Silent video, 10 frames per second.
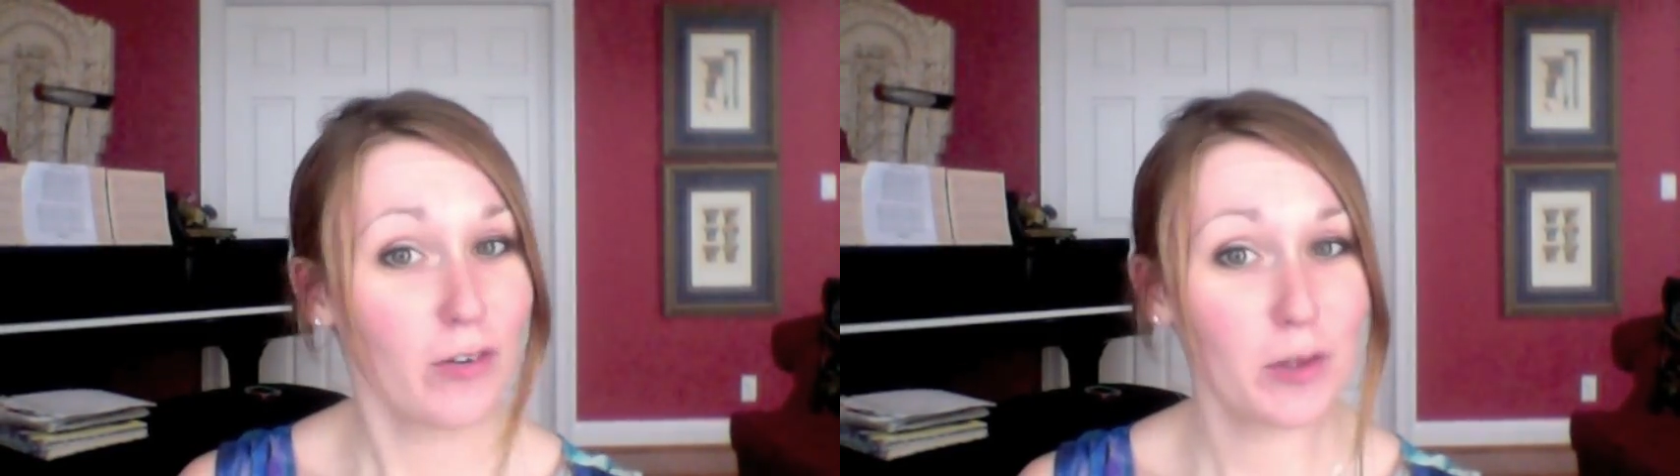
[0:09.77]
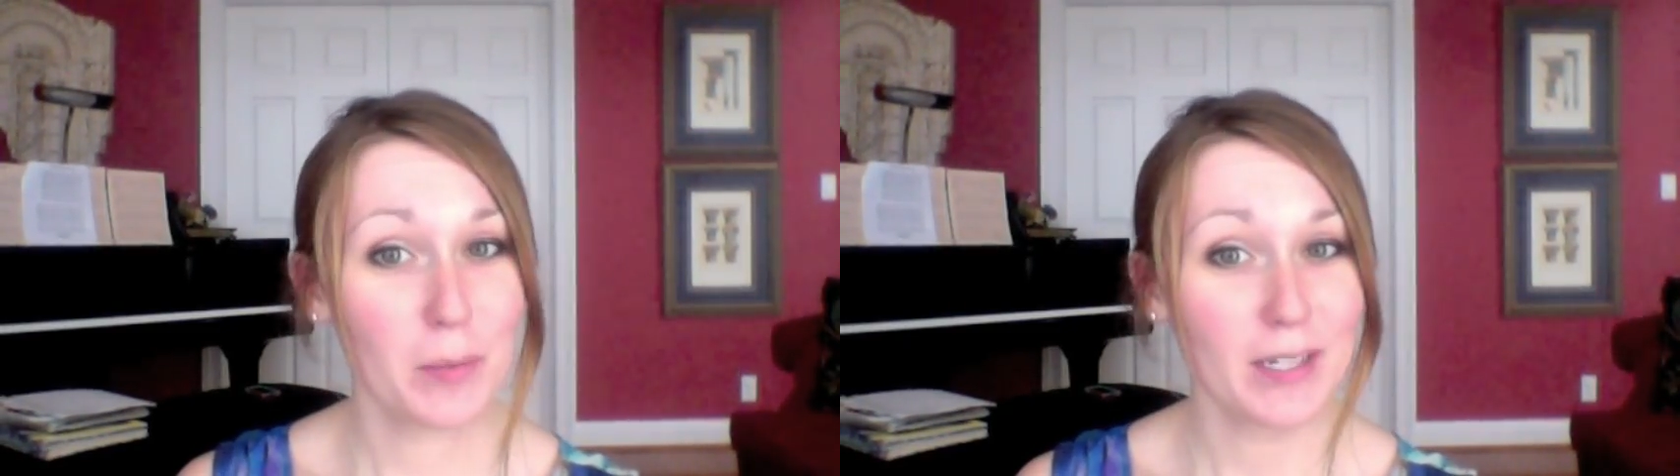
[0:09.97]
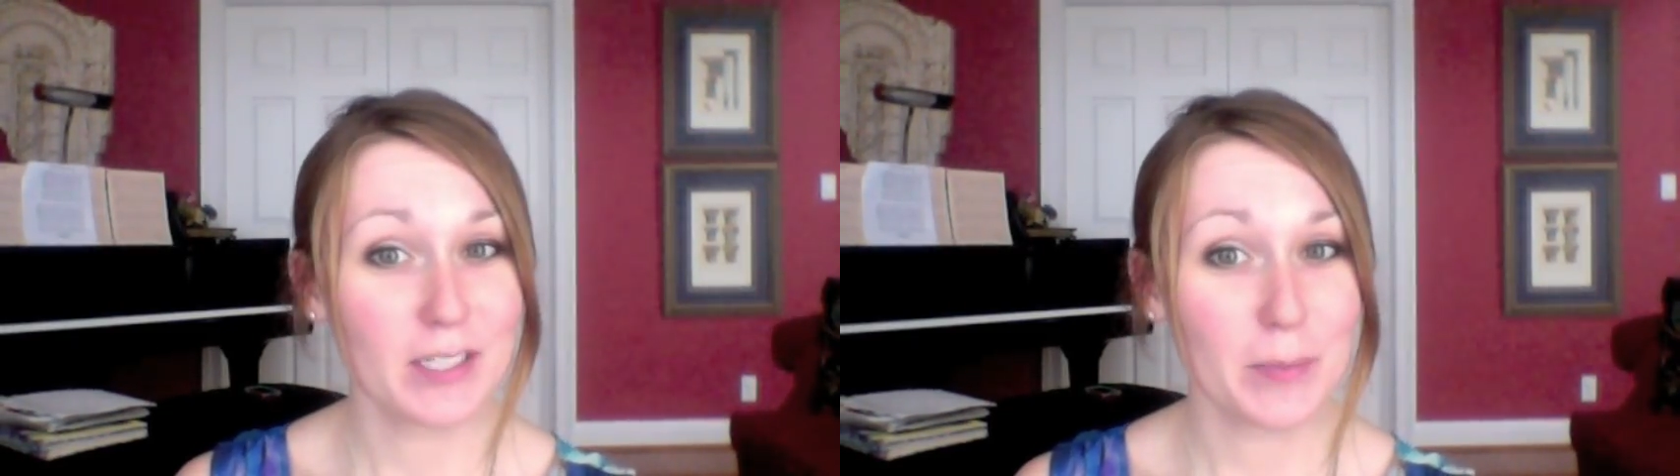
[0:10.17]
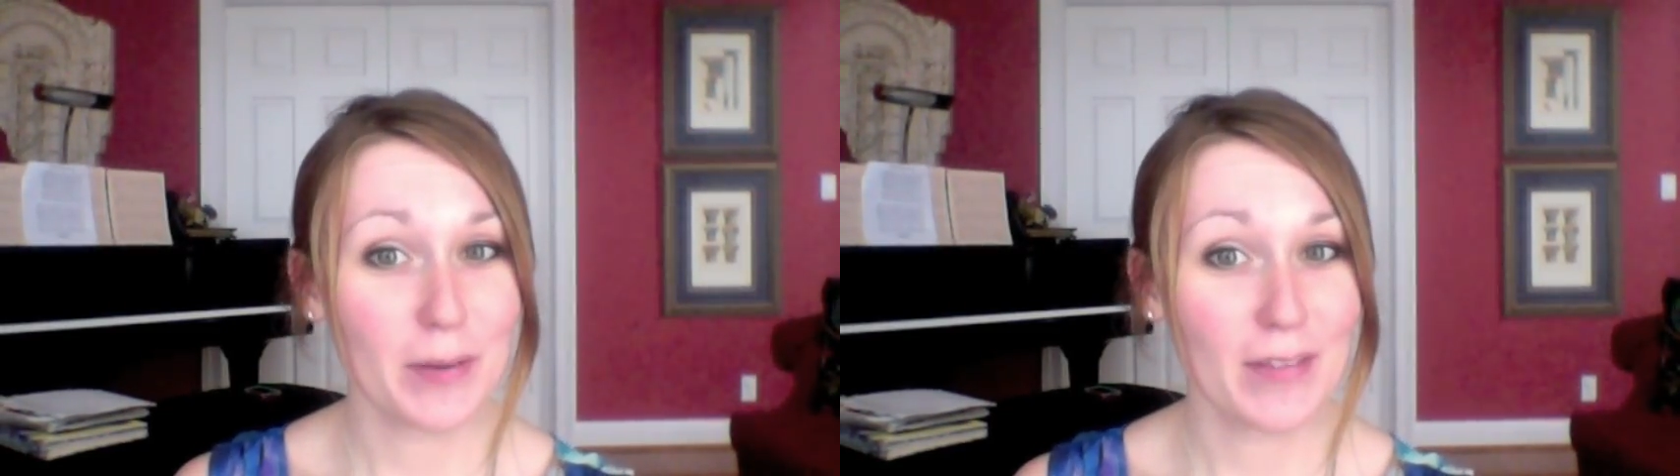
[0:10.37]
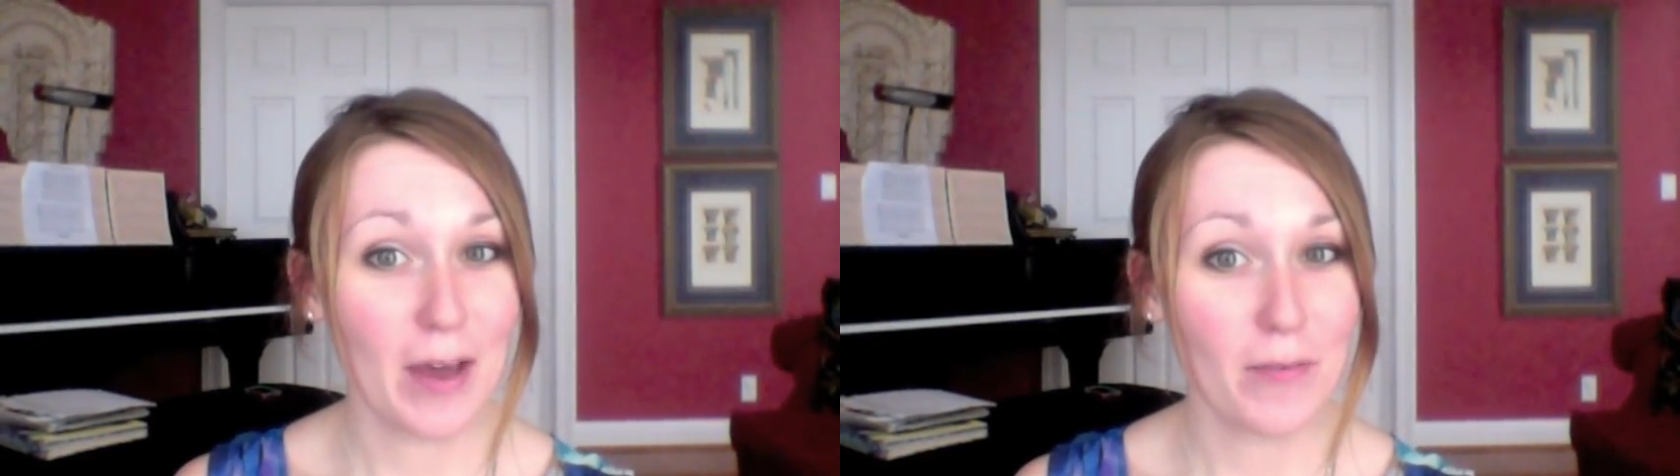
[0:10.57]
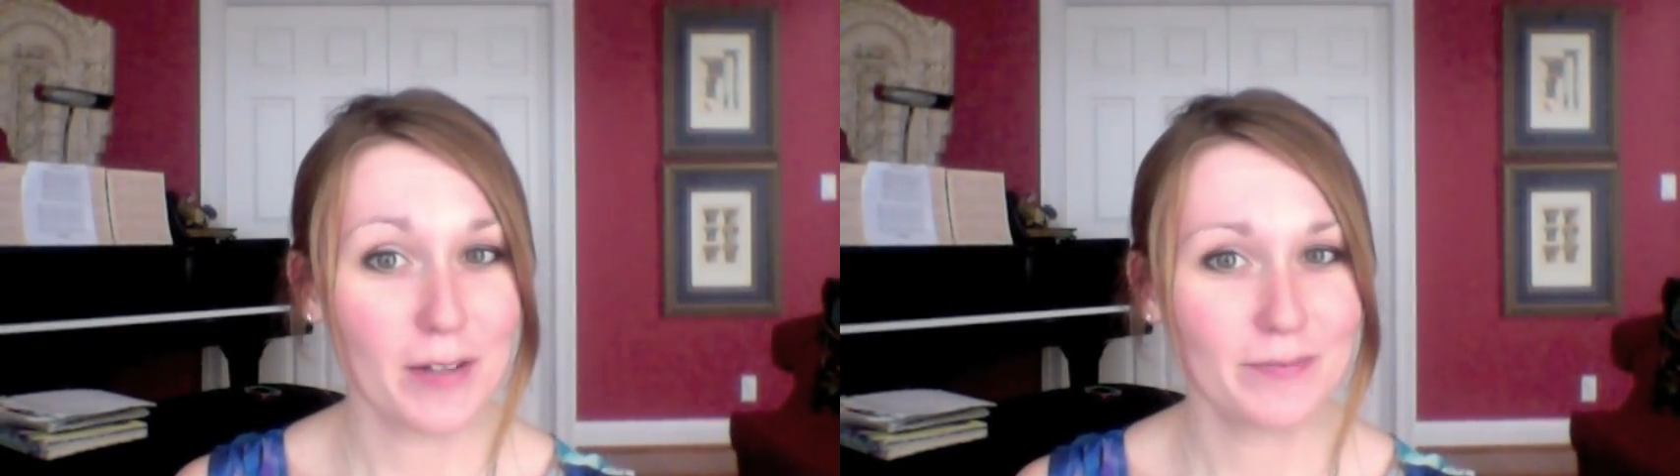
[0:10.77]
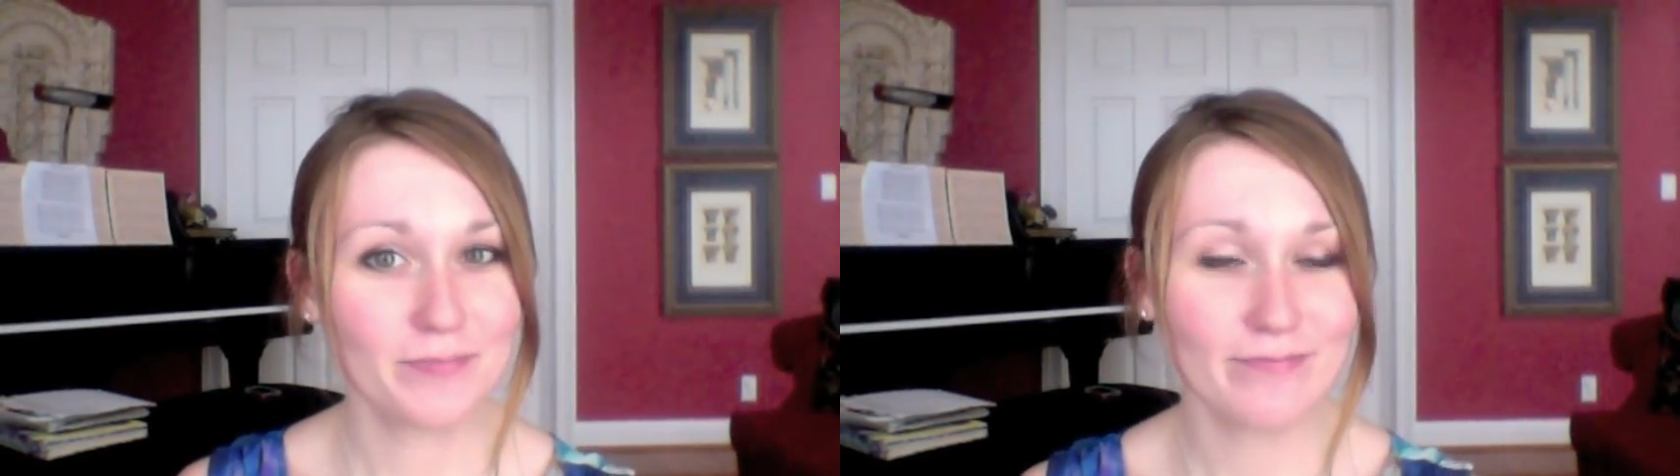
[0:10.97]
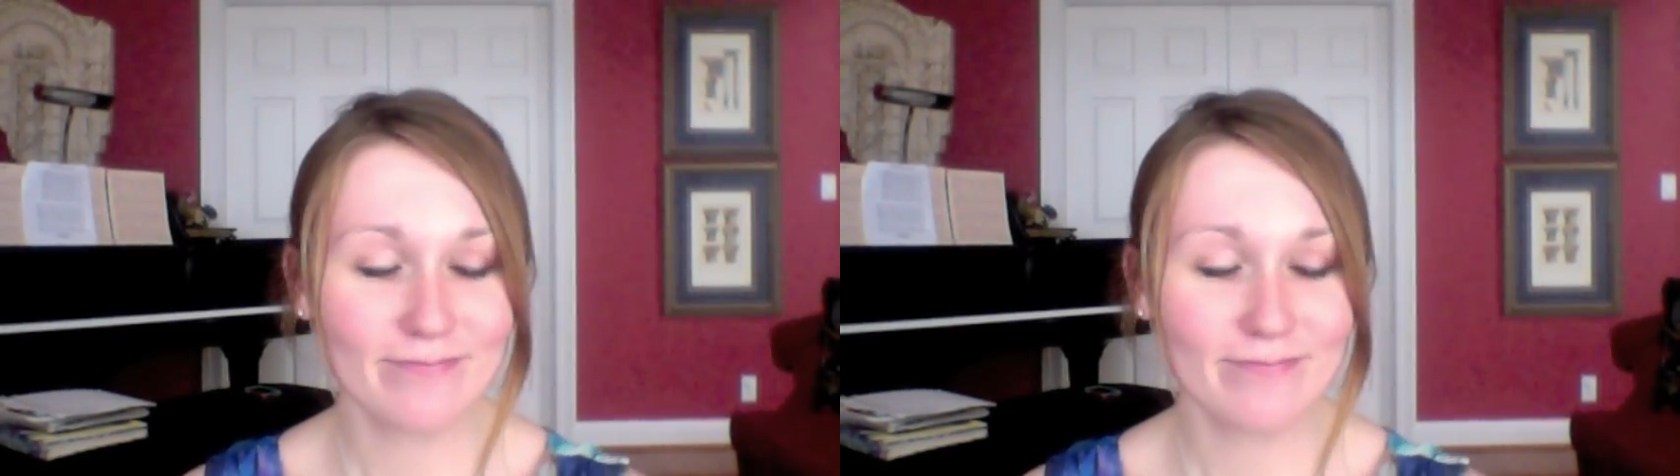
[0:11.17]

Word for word: really picked up on that one.